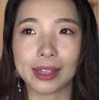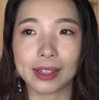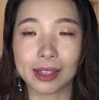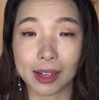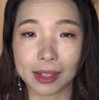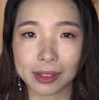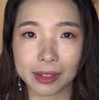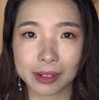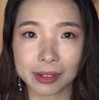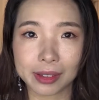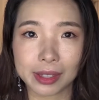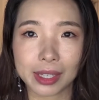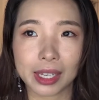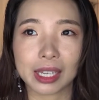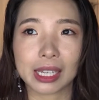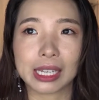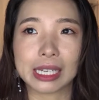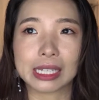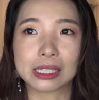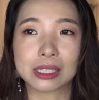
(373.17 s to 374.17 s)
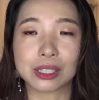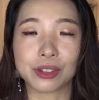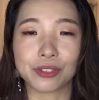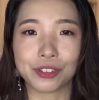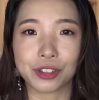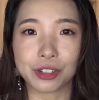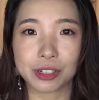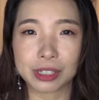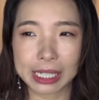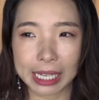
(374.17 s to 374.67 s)
And the other thing is
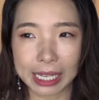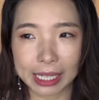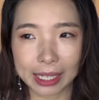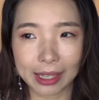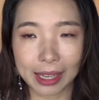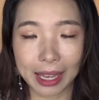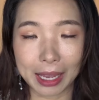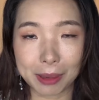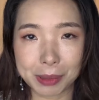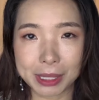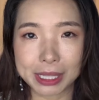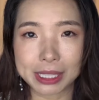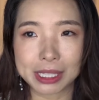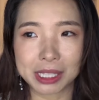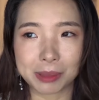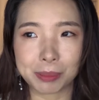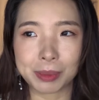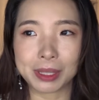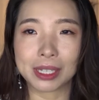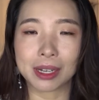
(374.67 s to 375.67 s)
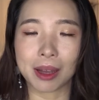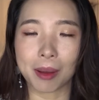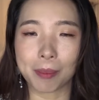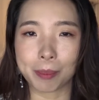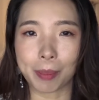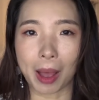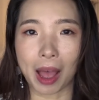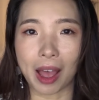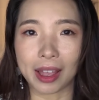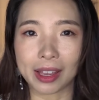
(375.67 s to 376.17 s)
if you're taking APCP
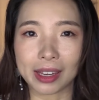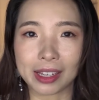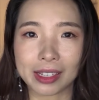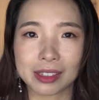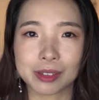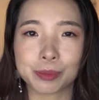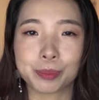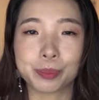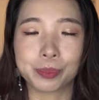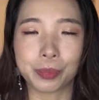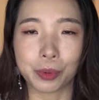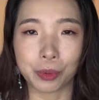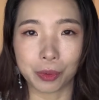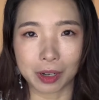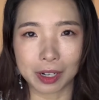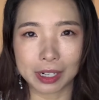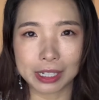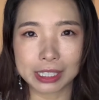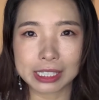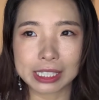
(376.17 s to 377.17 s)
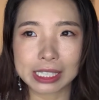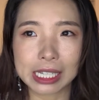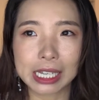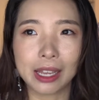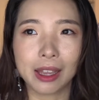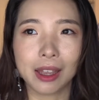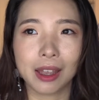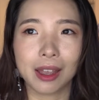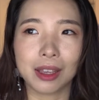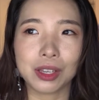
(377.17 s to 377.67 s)
combined boards,
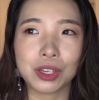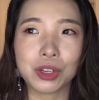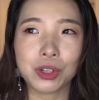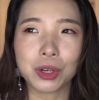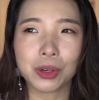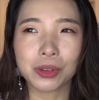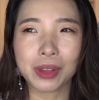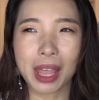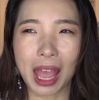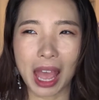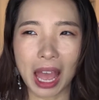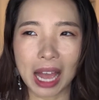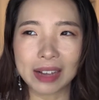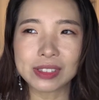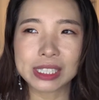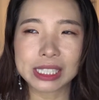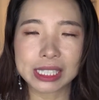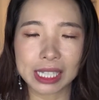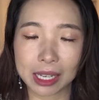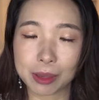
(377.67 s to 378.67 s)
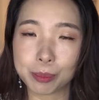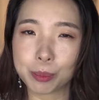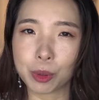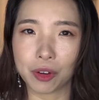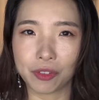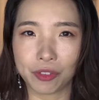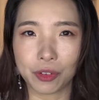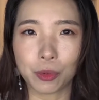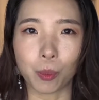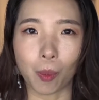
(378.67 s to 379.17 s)
you don't have to take
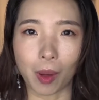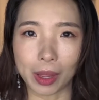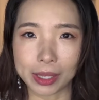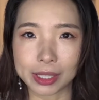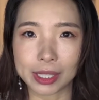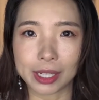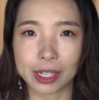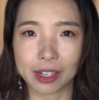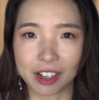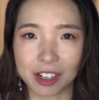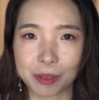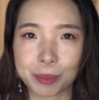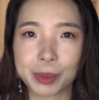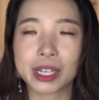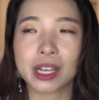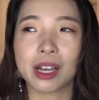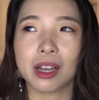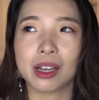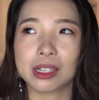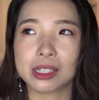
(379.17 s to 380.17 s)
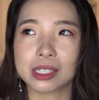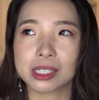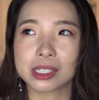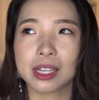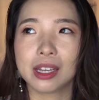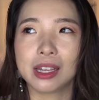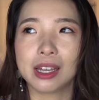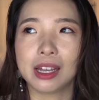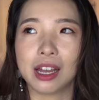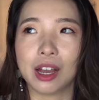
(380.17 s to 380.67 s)
both in one year because
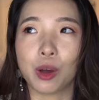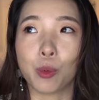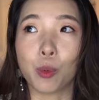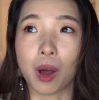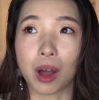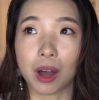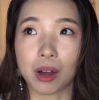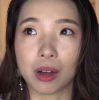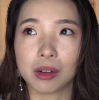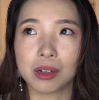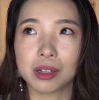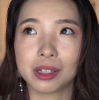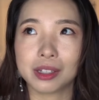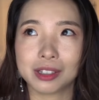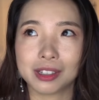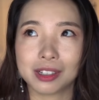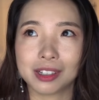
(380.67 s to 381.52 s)
while